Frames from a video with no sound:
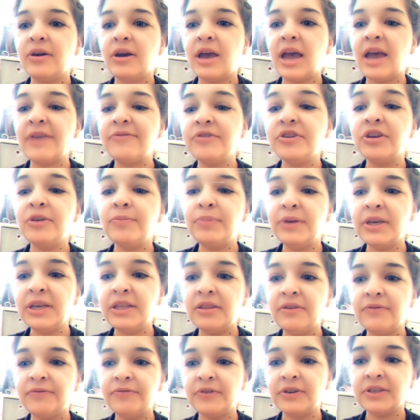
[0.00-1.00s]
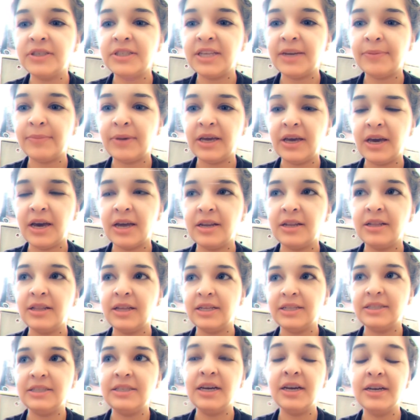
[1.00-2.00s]
after he peed the first time, I kind of
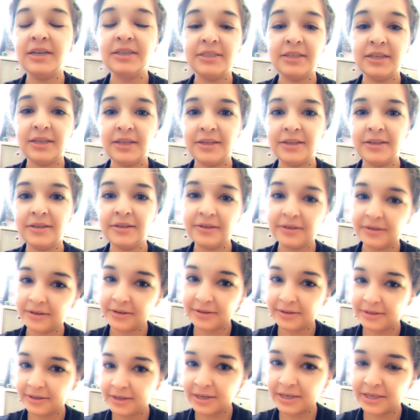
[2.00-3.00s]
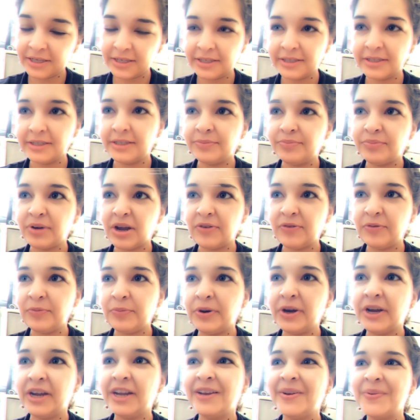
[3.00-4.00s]
like tucked in his private
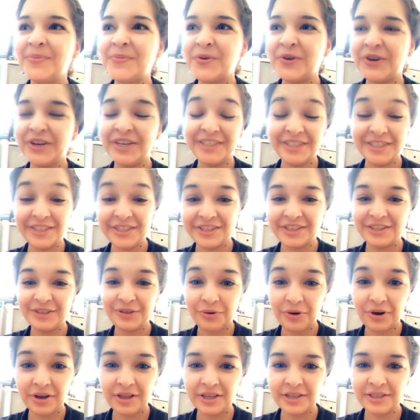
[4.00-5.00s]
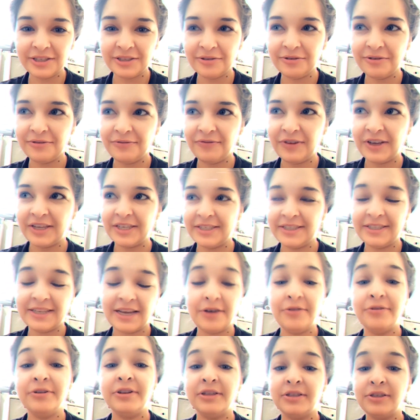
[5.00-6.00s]
part more into the toilet, so it would face
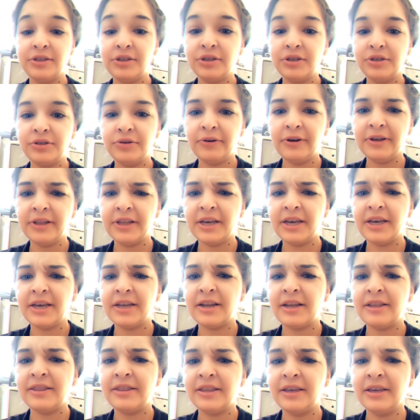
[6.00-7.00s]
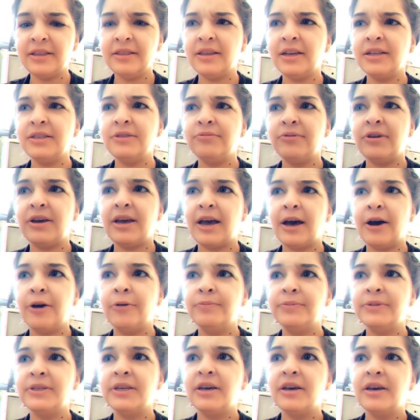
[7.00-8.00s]
down into the toilet, and I think that's what
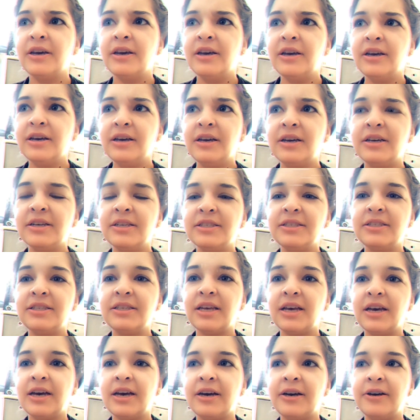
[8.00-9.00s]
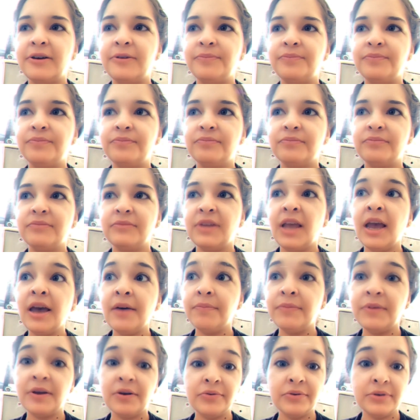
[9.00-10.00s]
helped, because
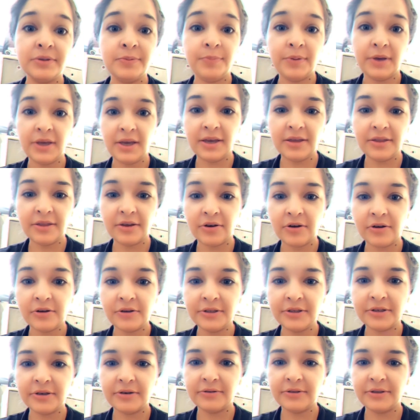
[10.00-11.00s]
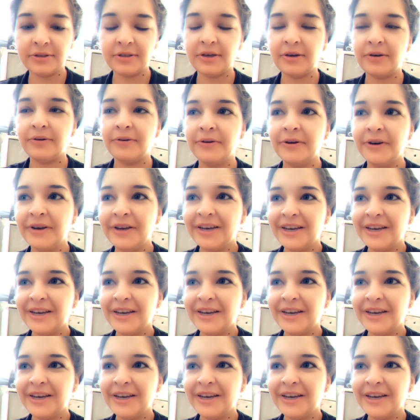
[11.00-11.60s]
yeah, there was pee in there also. So